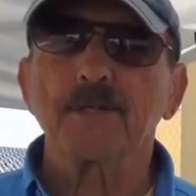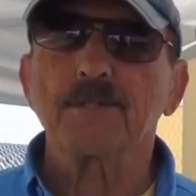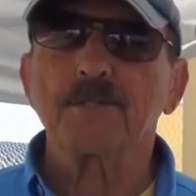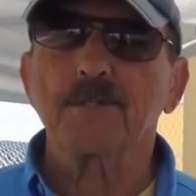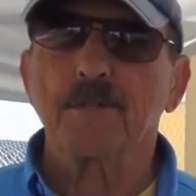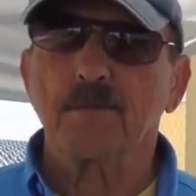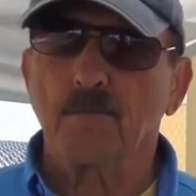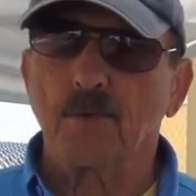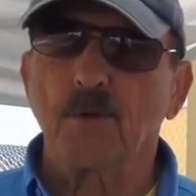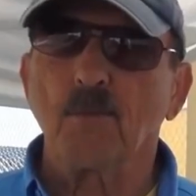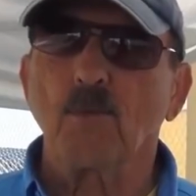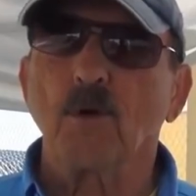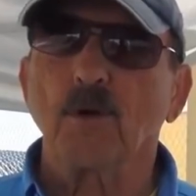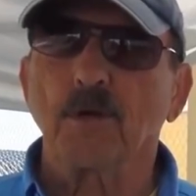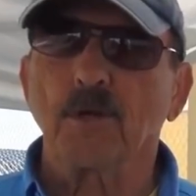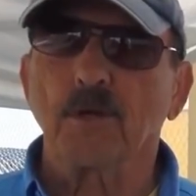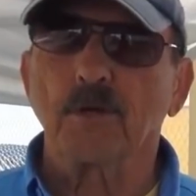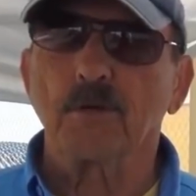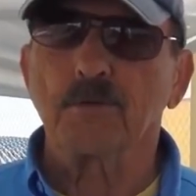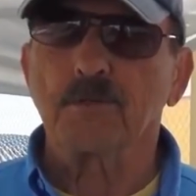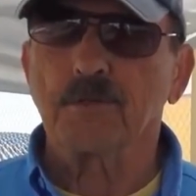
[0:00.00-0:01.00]
of place that we
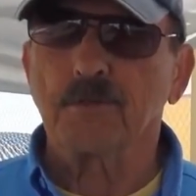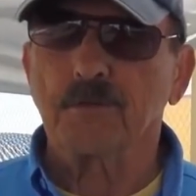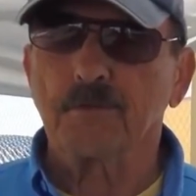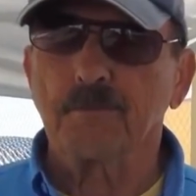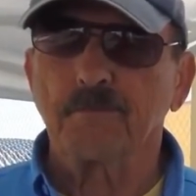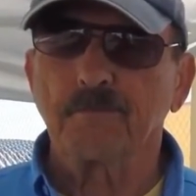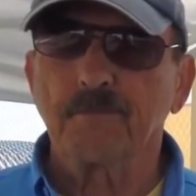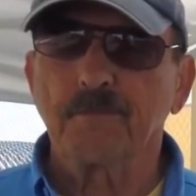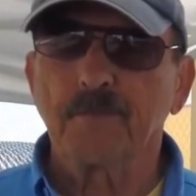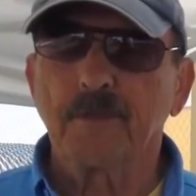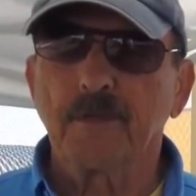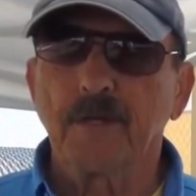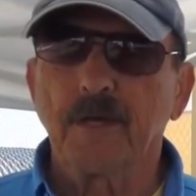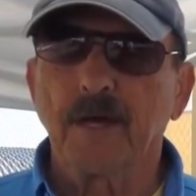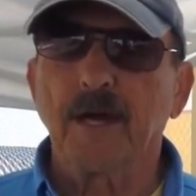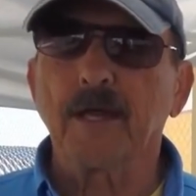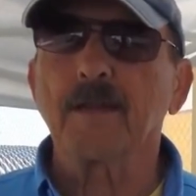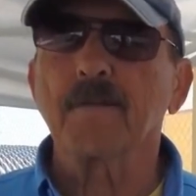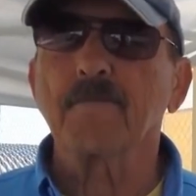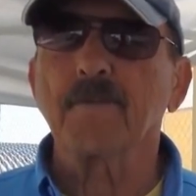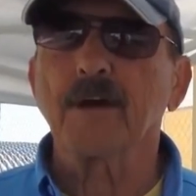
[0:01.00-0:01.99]
want to go to.
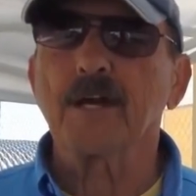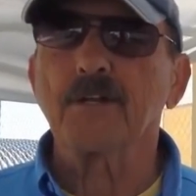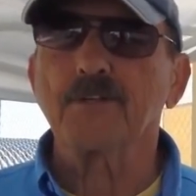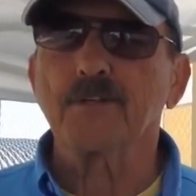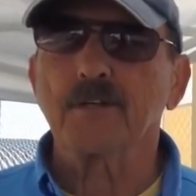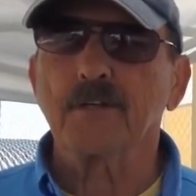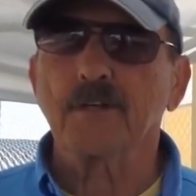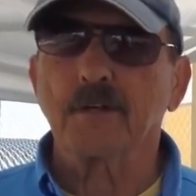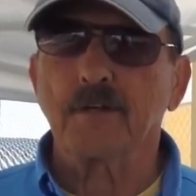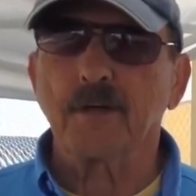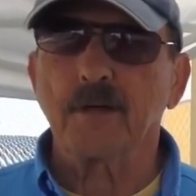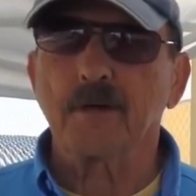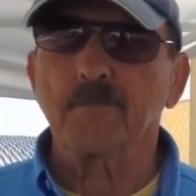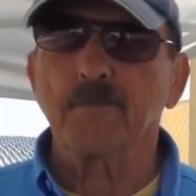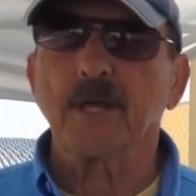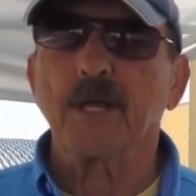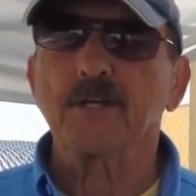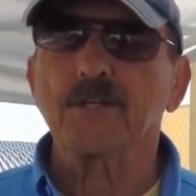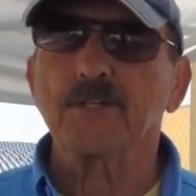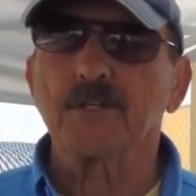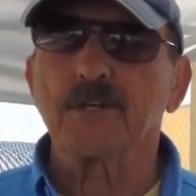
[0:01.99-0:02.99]
I'd invite you to
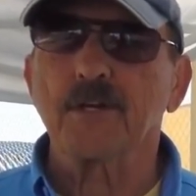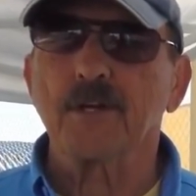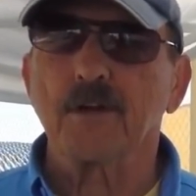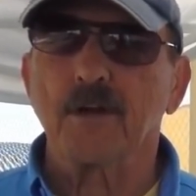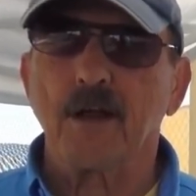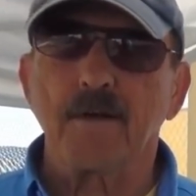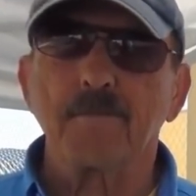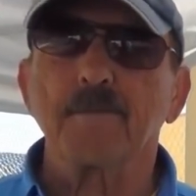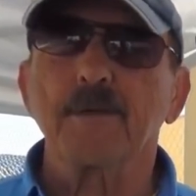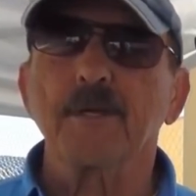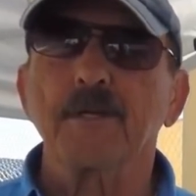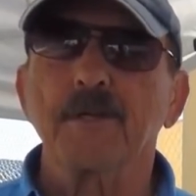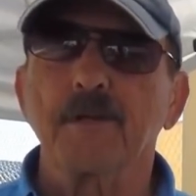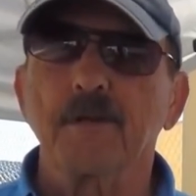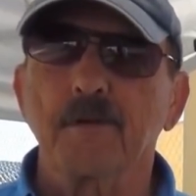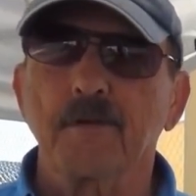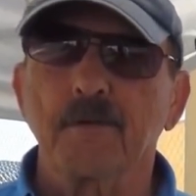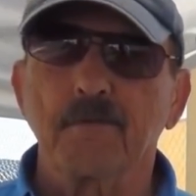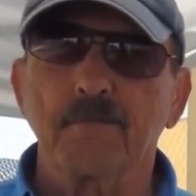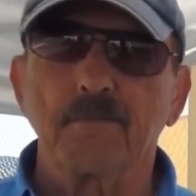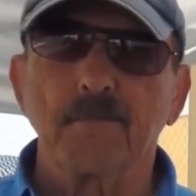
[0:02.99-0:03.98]
come next year. I've been
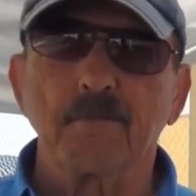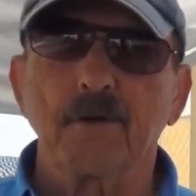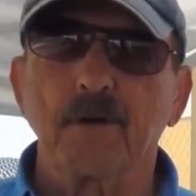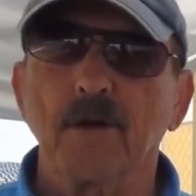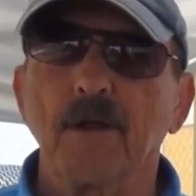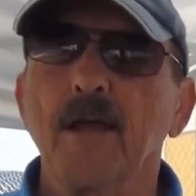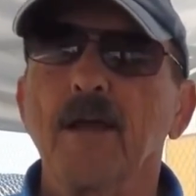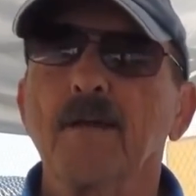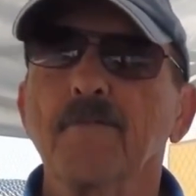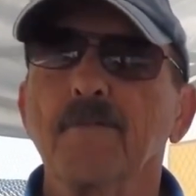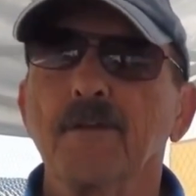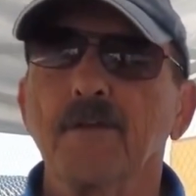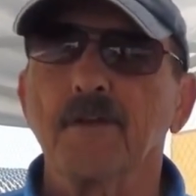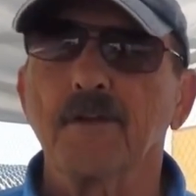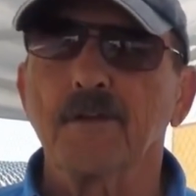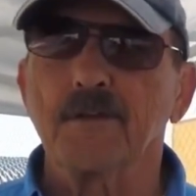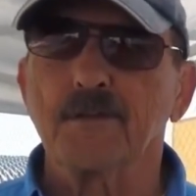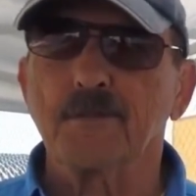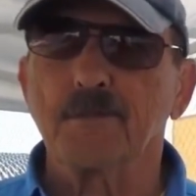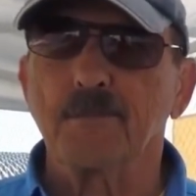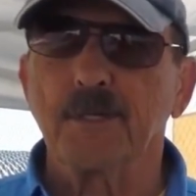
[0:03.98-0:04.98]
here for every
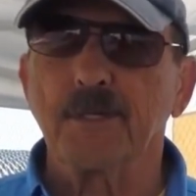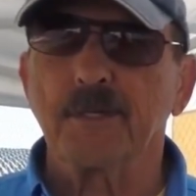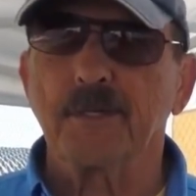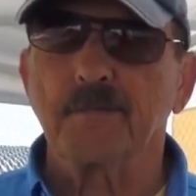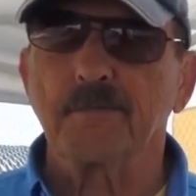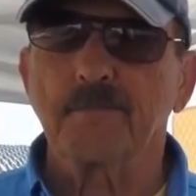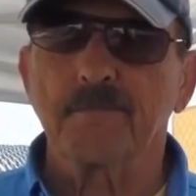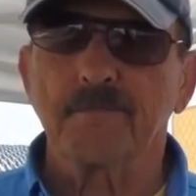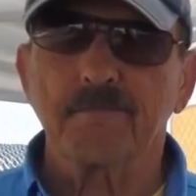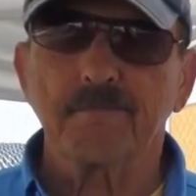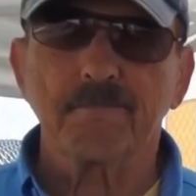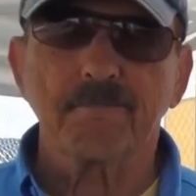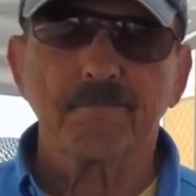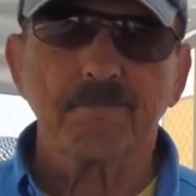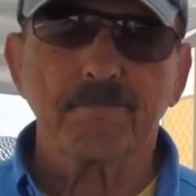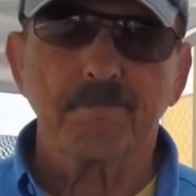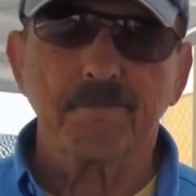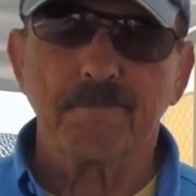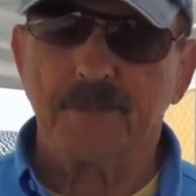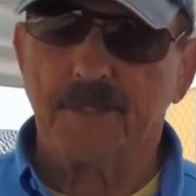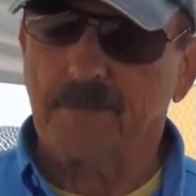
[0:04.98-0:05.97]
year it's been
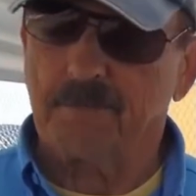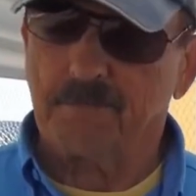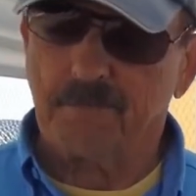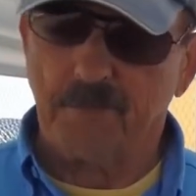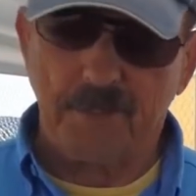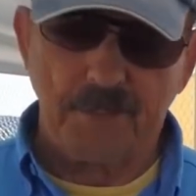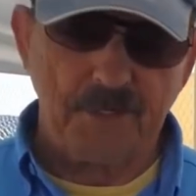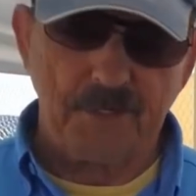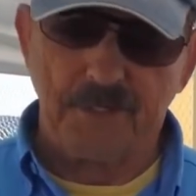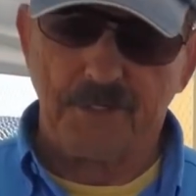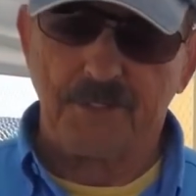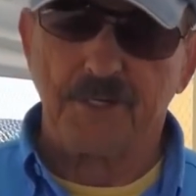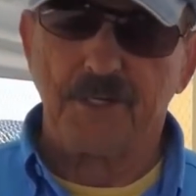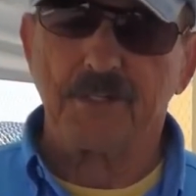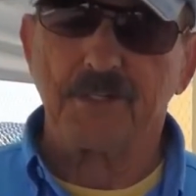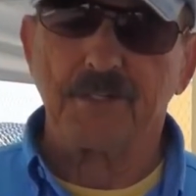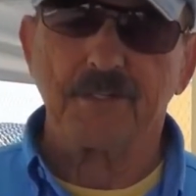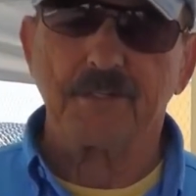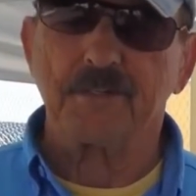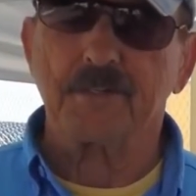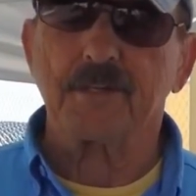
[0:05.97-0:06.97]
in, in
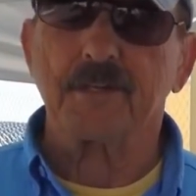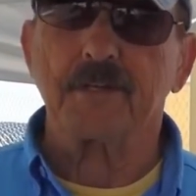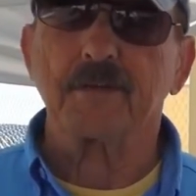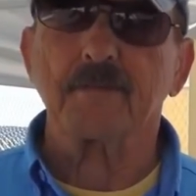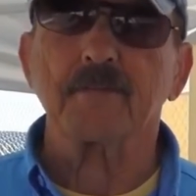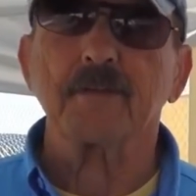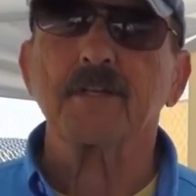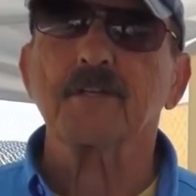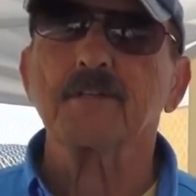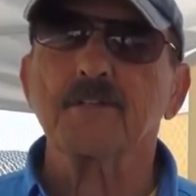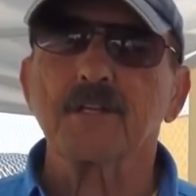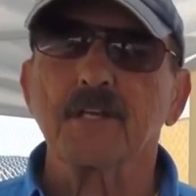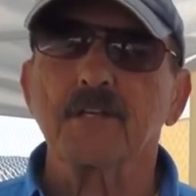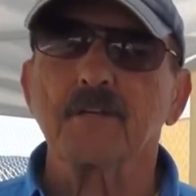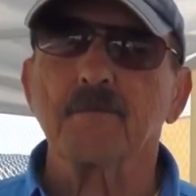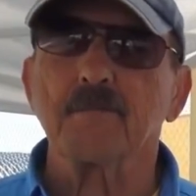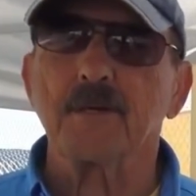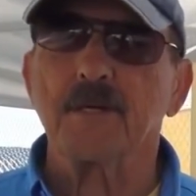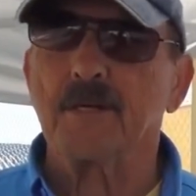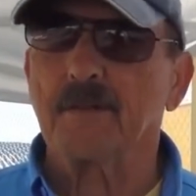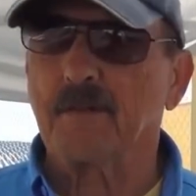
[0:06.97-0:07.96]
existence and
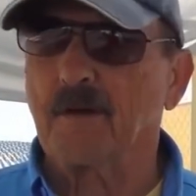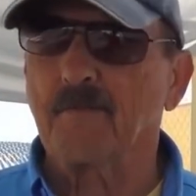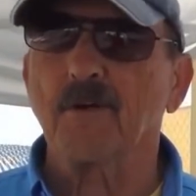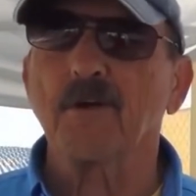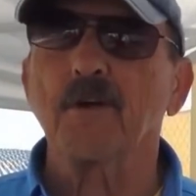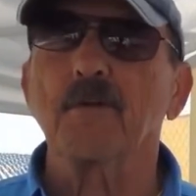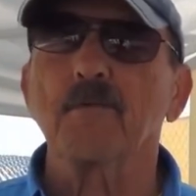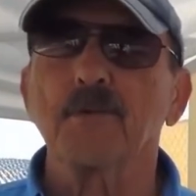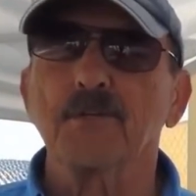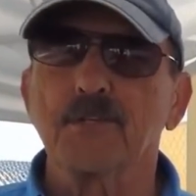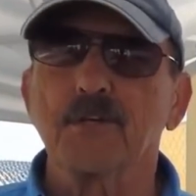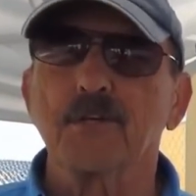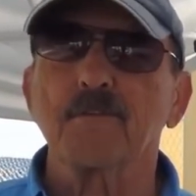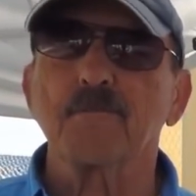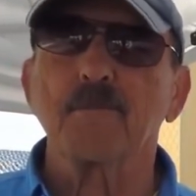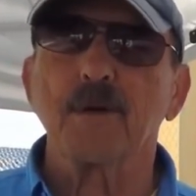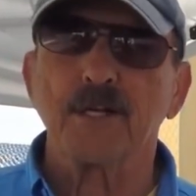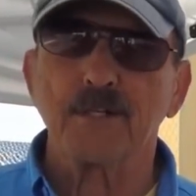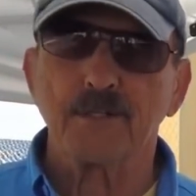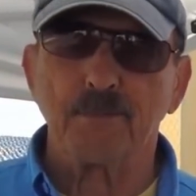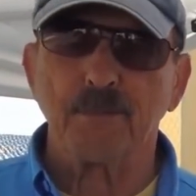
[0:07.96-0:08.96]
intend to be. I've already
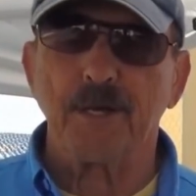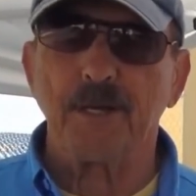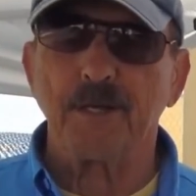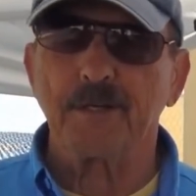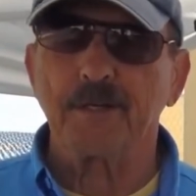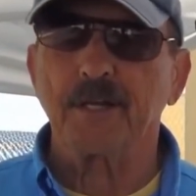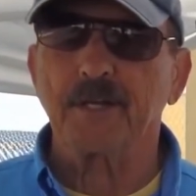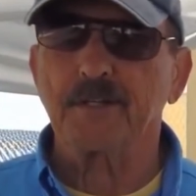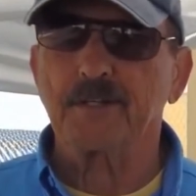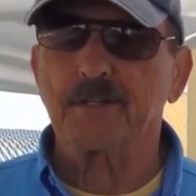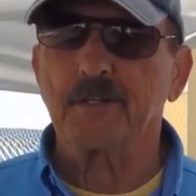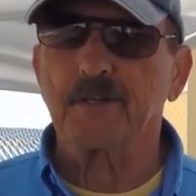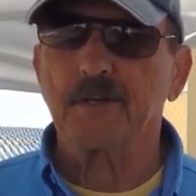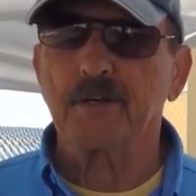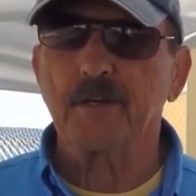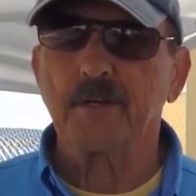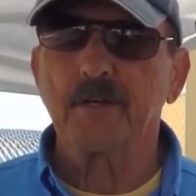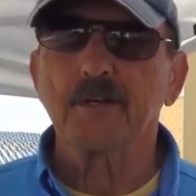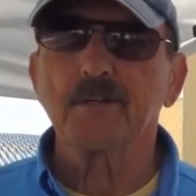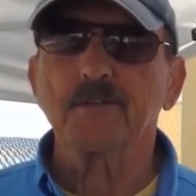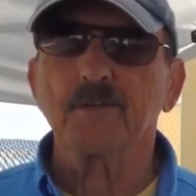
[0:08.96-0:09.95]
reserved my spot next
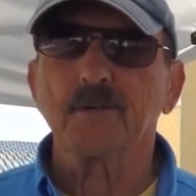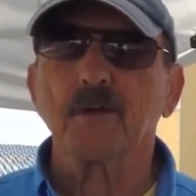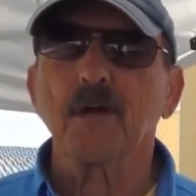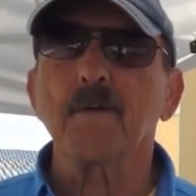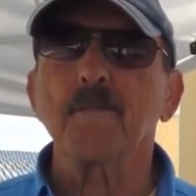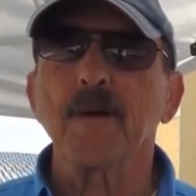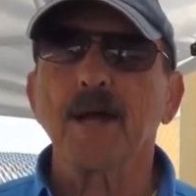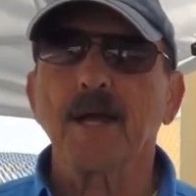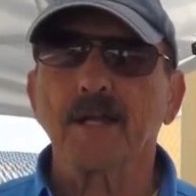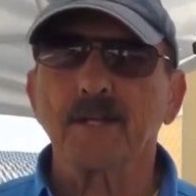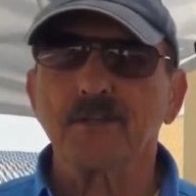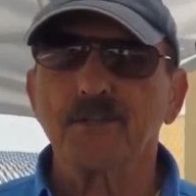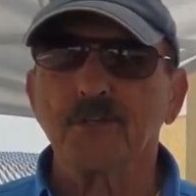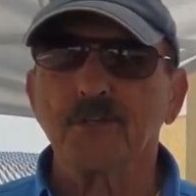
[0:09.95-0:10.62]
year. So come